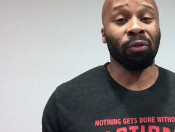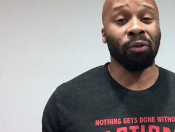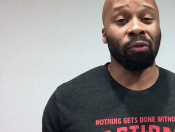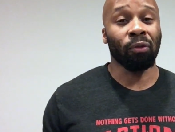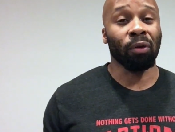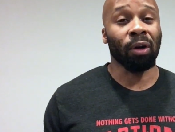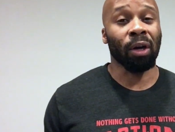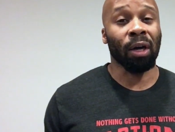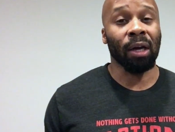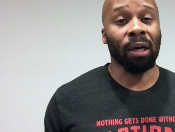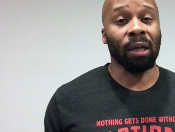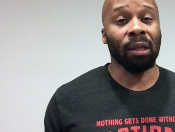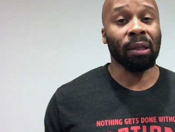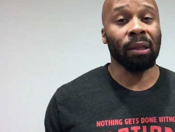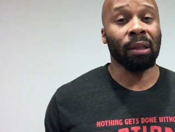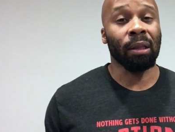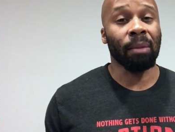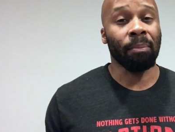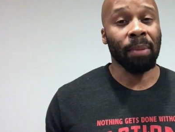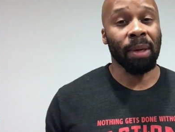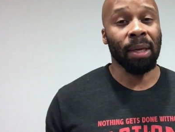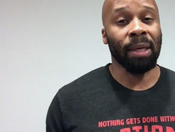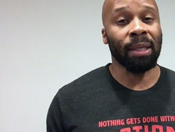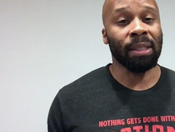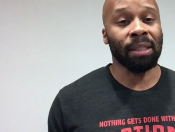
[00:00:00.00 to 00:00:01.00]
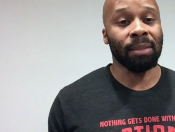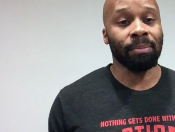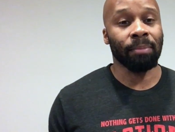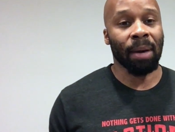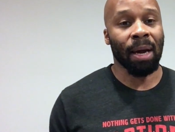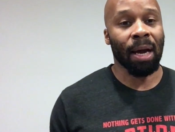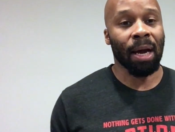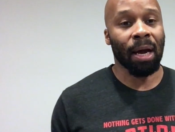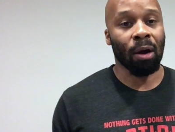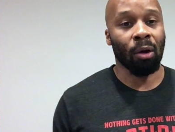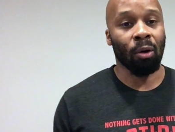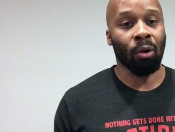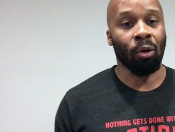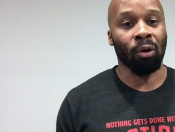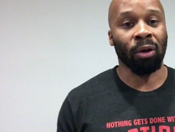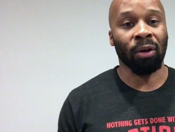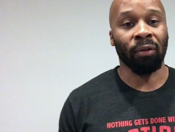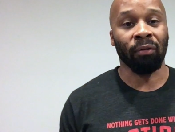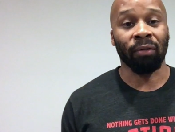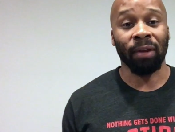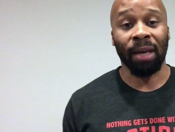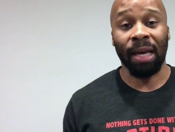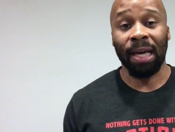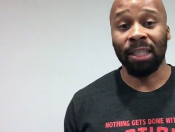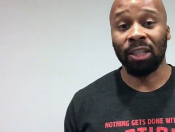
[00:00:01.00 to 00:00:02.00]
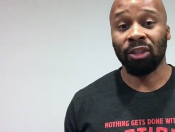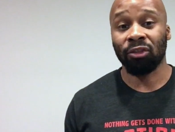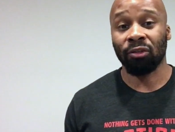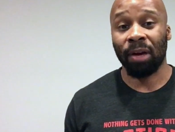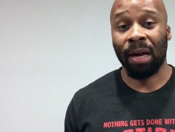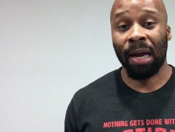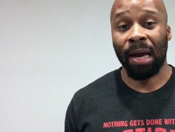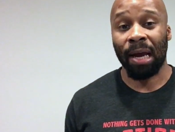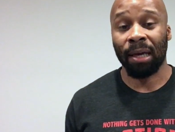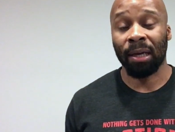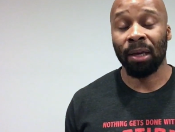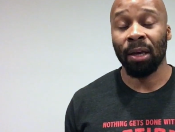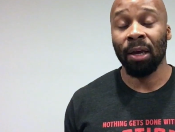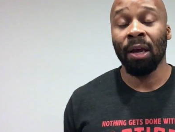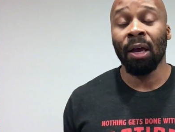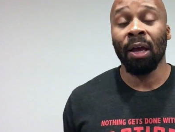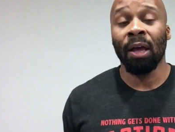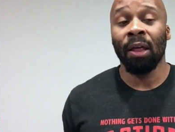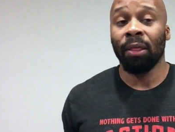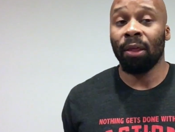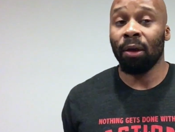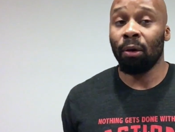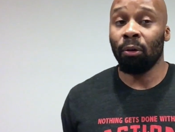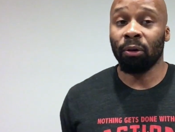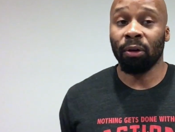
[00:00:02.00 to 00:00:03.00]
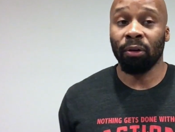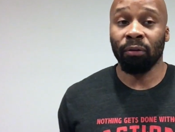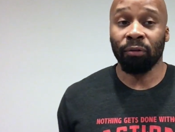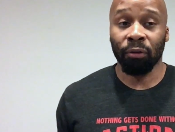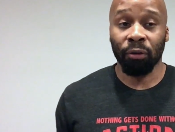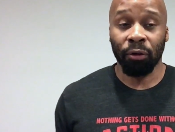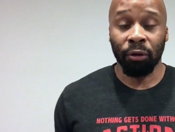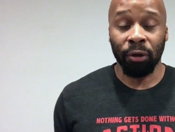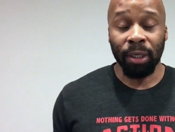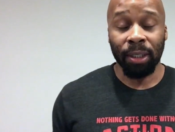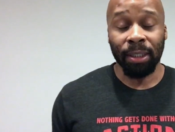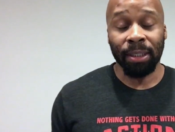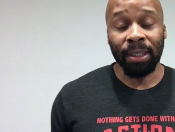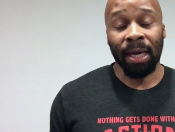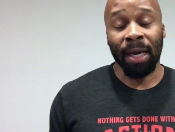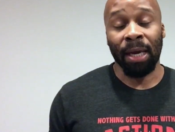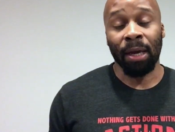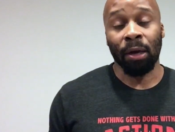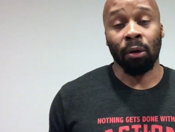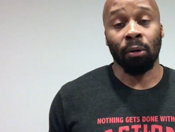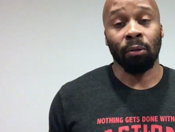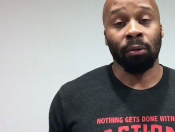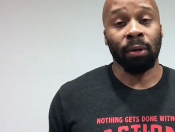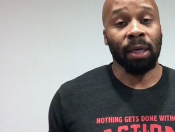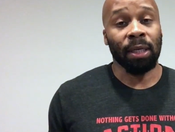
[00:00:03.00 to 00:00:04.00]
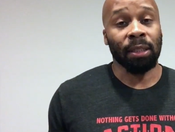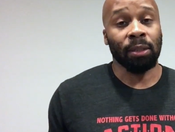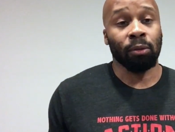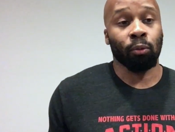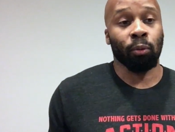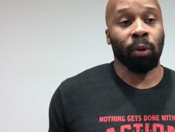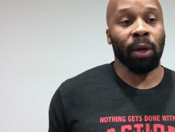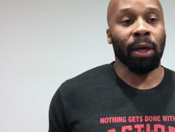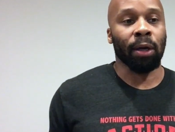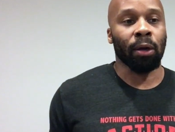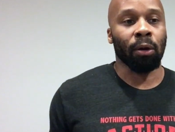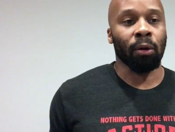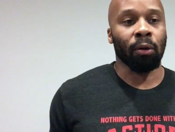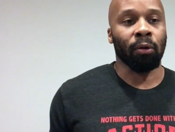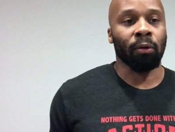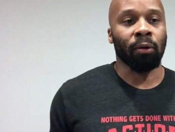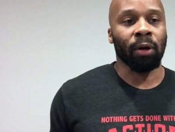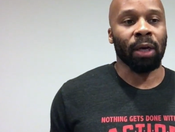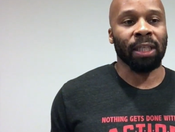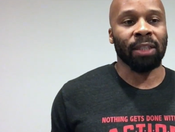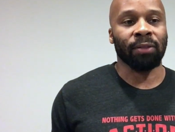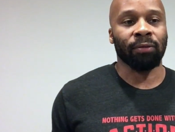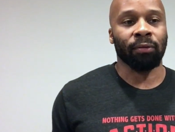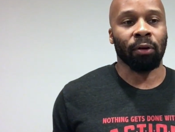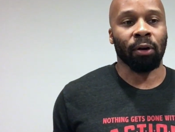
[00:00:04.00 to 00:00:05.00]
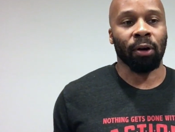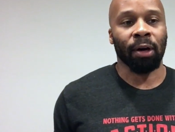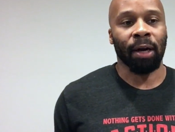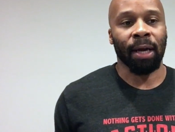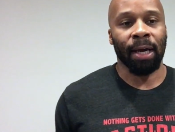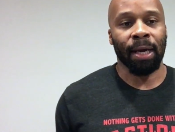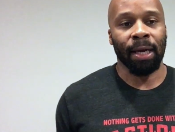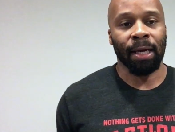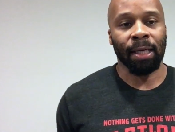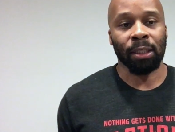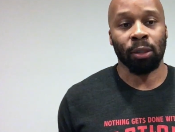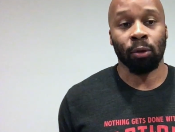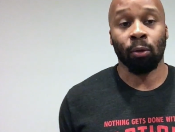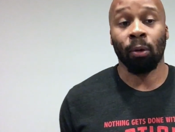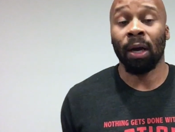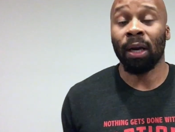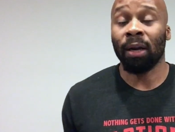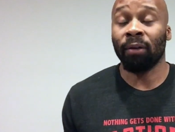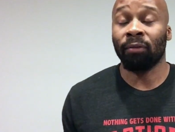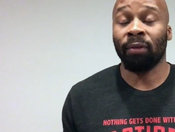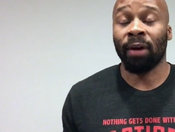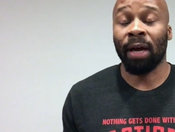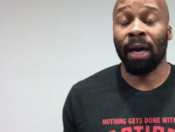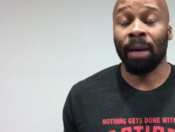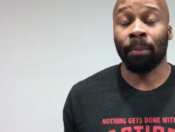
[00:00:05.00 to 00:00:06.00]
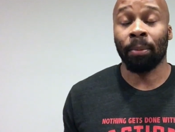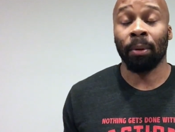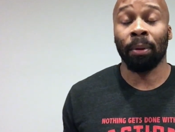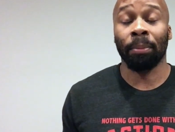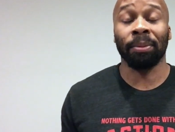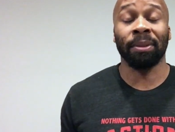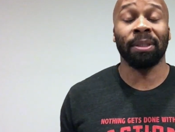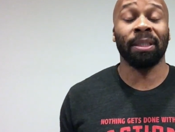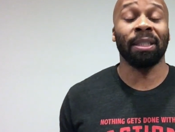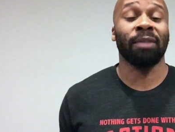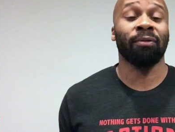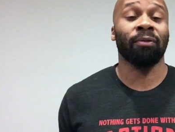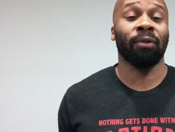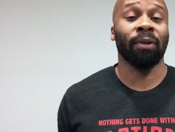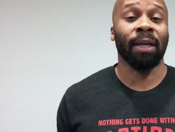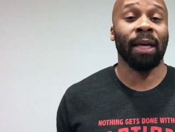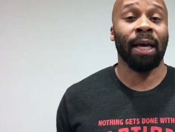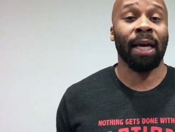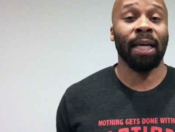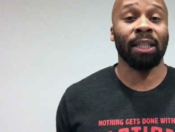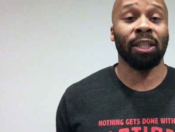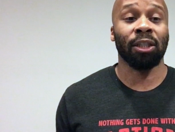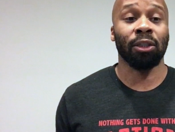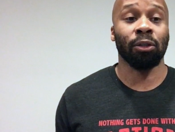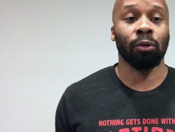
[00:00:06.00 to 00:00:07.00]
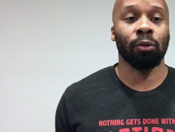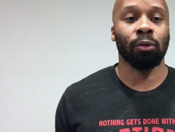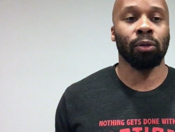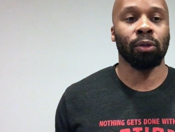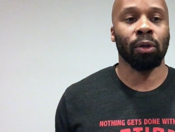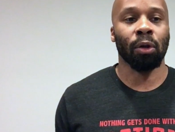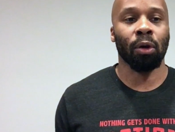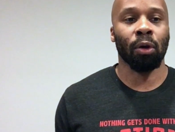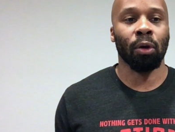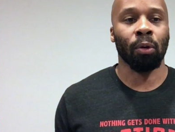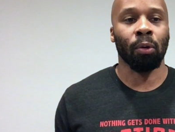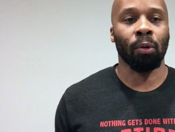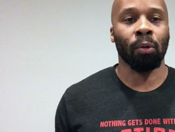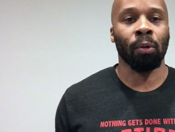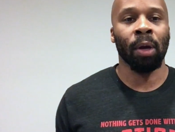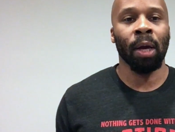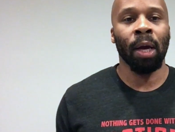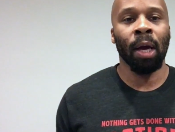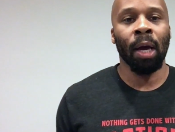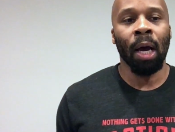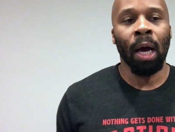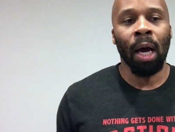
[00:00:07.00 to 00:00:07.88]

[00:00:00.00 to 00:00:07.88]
run the men's mile on a flat track, they'll convert it down as well as far as qualifying purposes for nationals. So